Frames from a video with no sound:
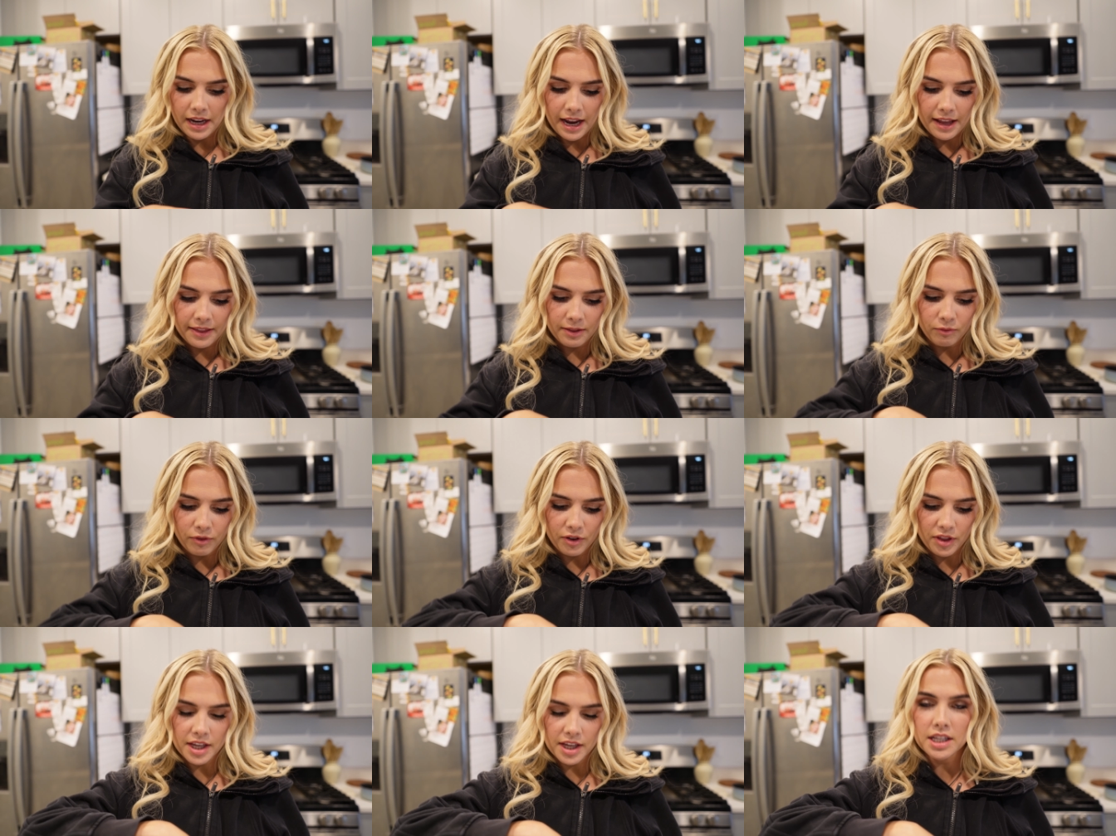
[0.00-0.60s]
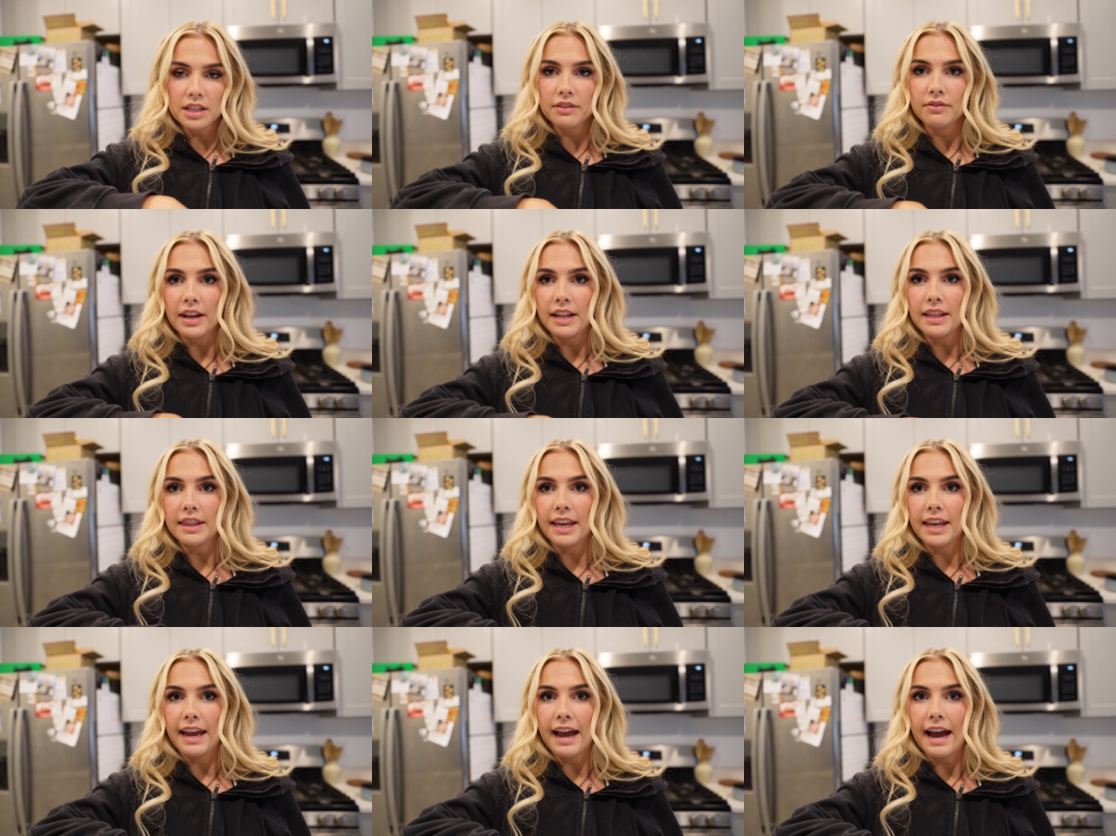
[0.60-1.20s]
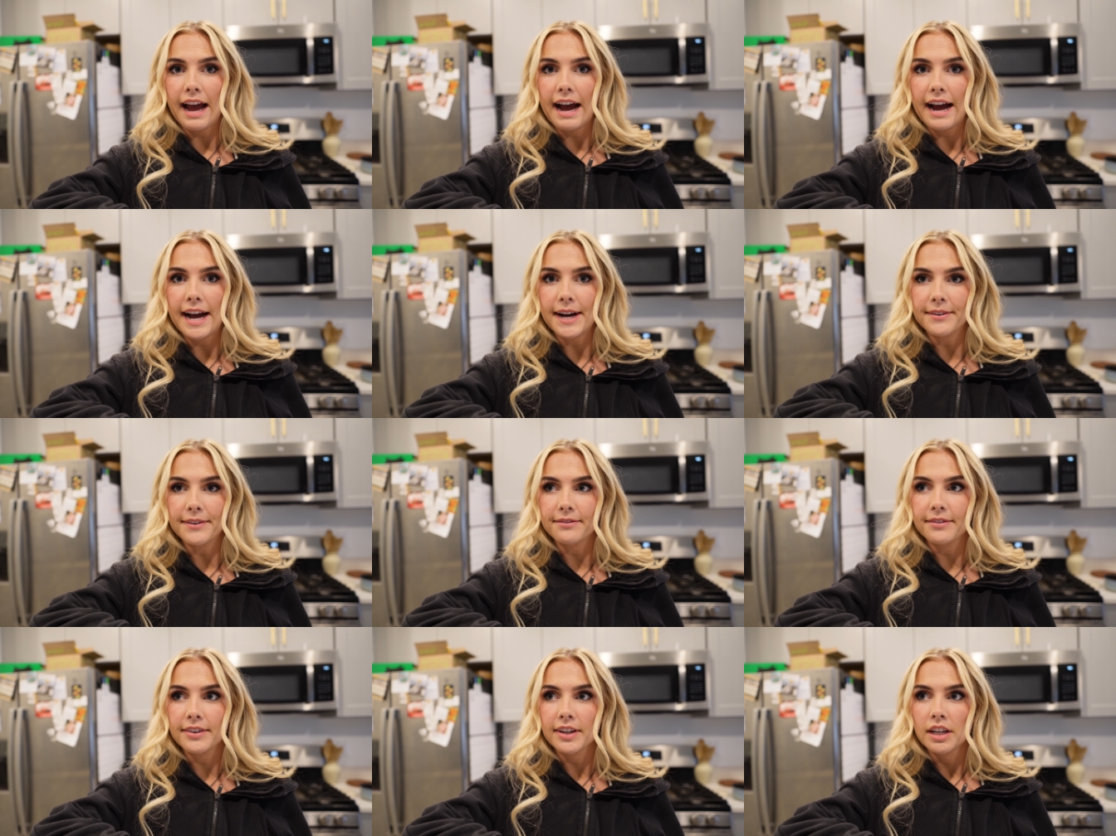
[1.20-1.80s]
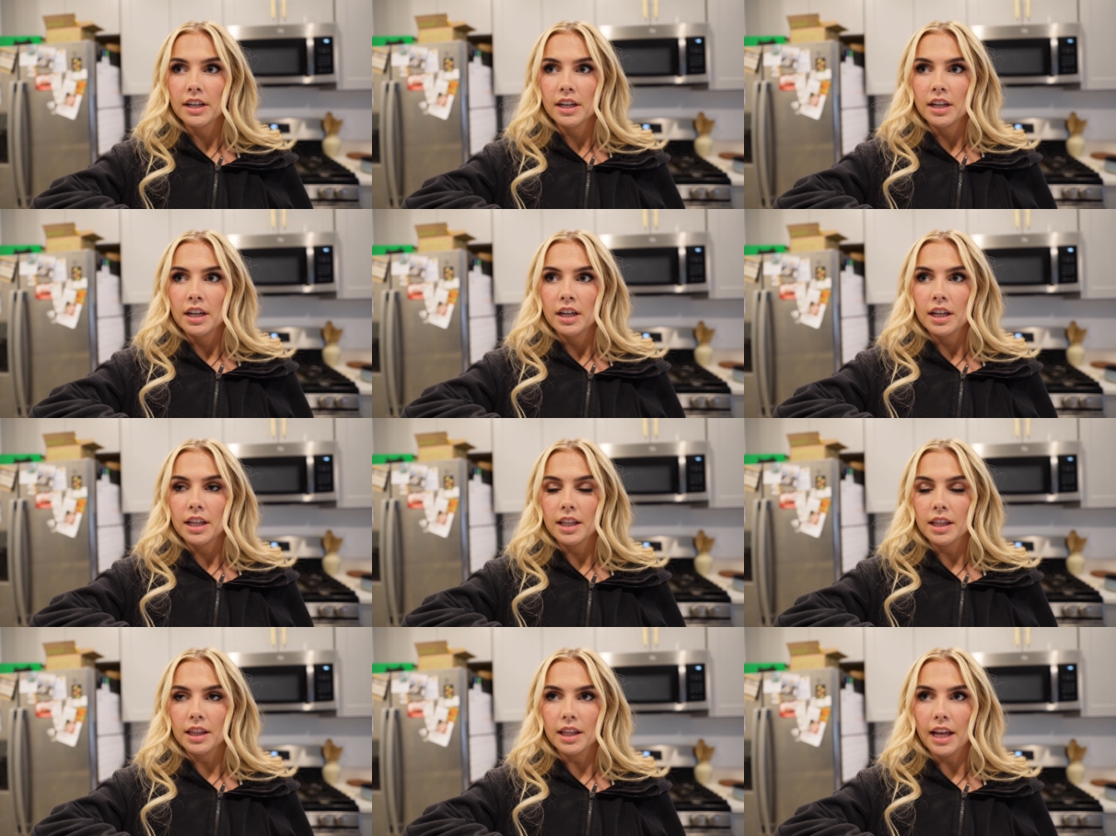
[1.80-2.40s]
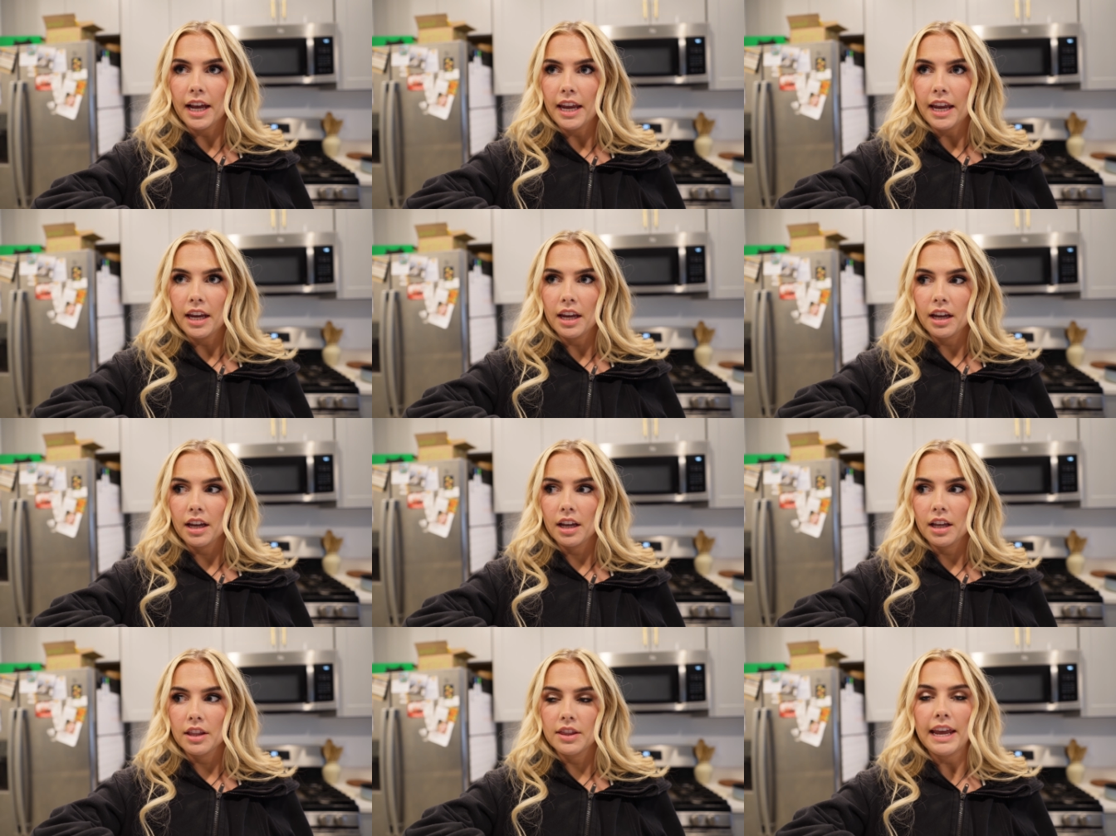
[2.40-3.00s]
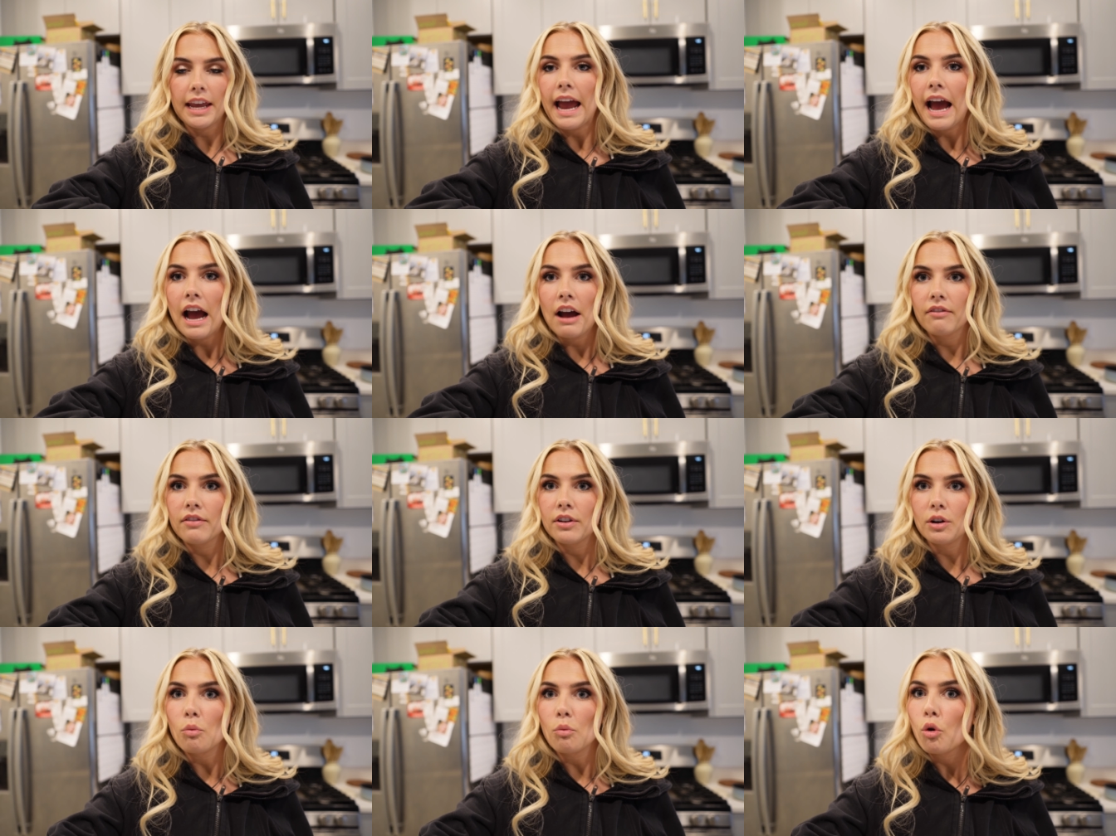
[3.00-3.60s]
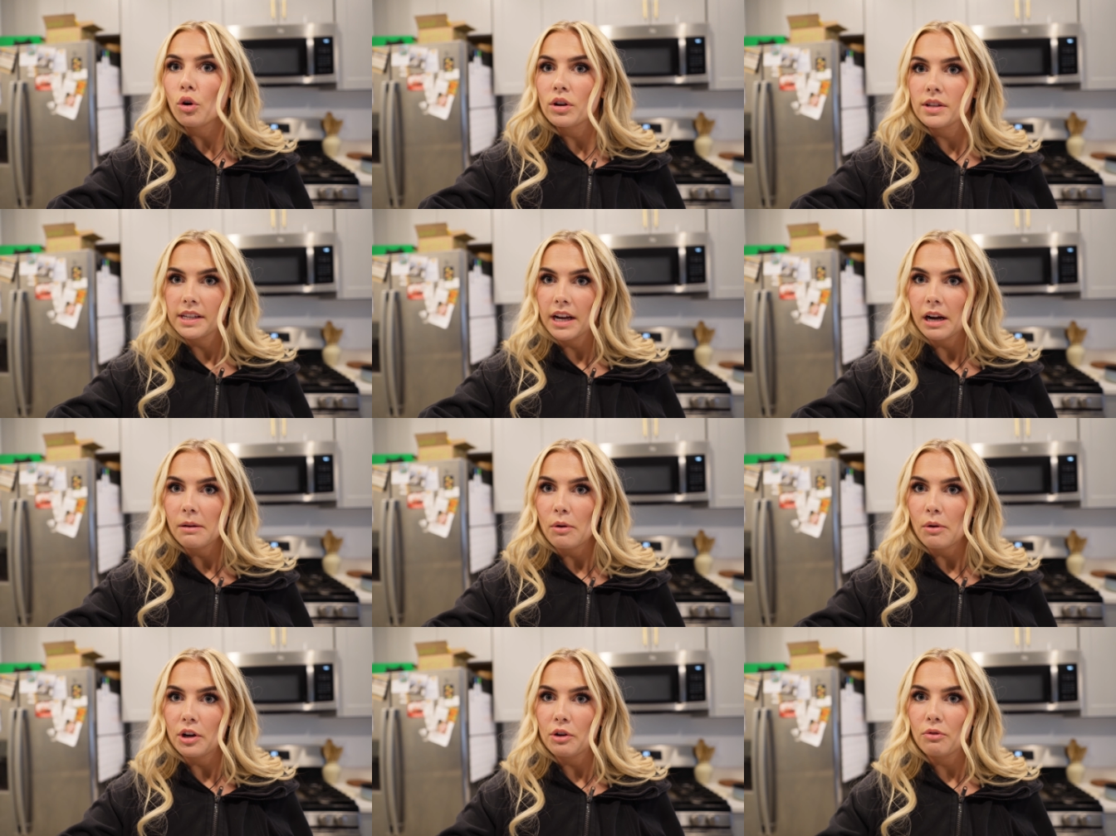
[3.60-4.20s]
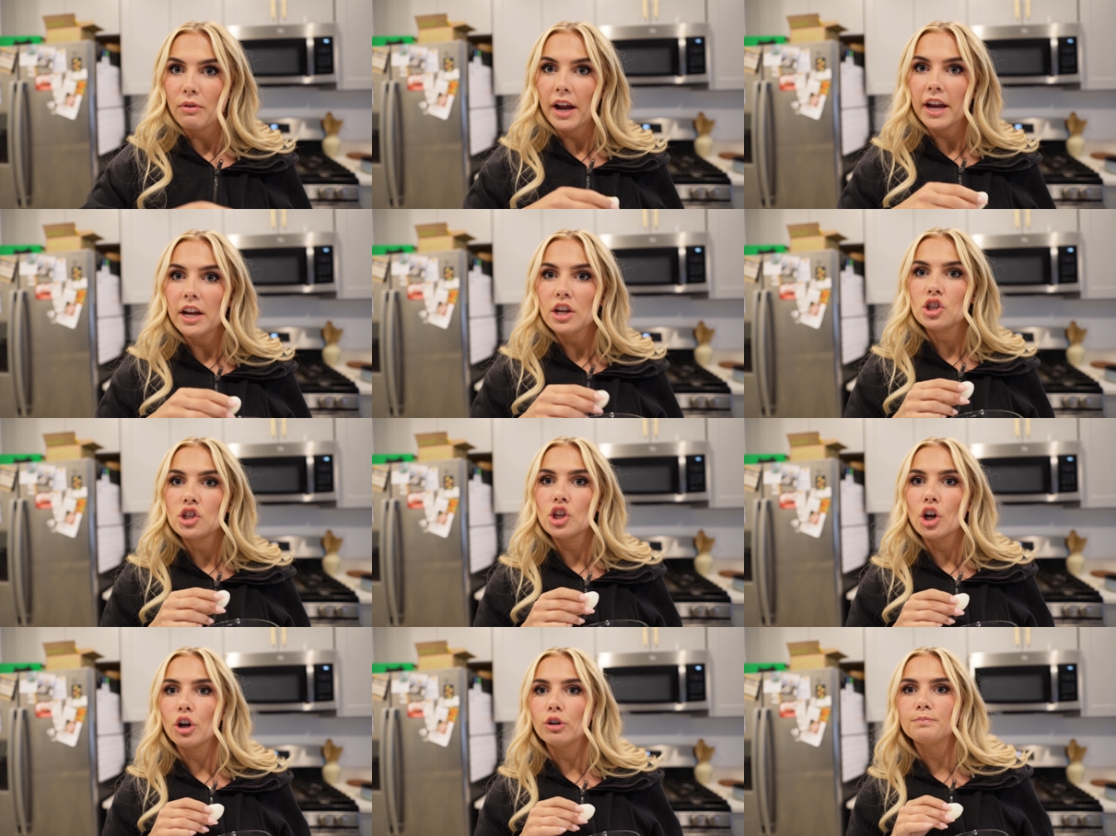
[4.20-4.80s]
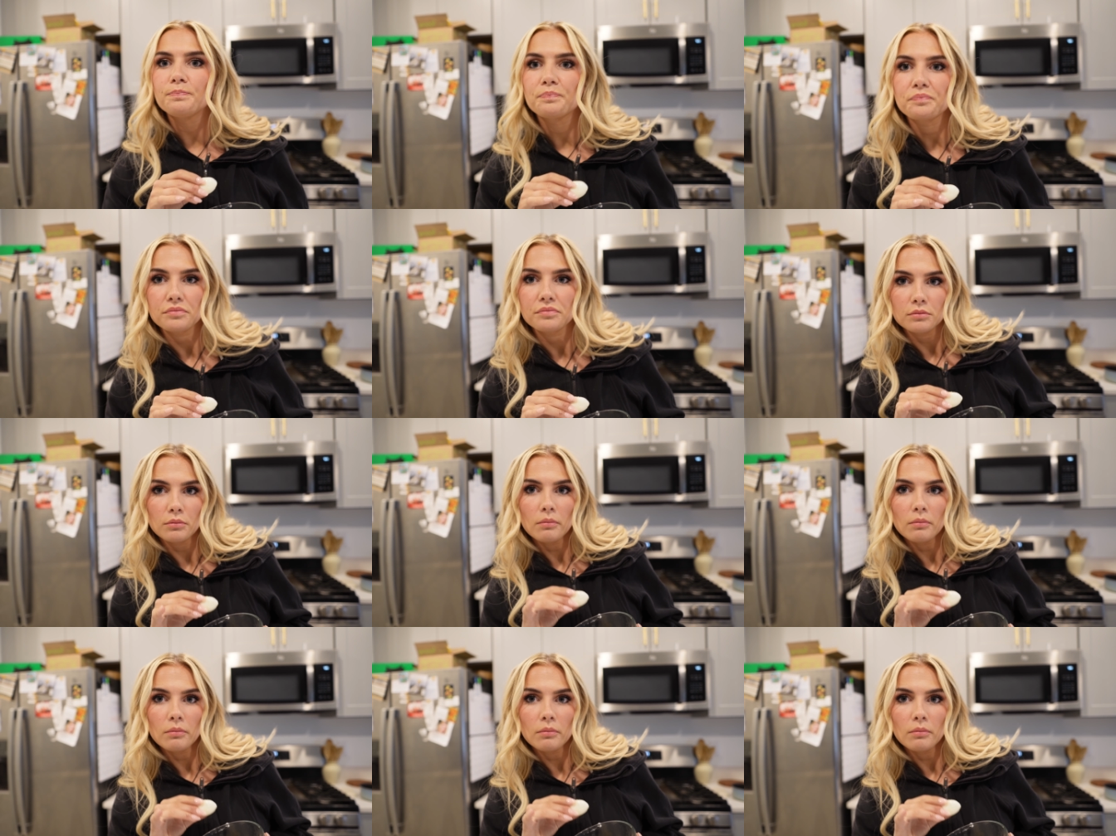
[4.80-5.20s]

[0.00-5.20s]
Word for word: And for this event, they have like, they have an award ceremony, right? So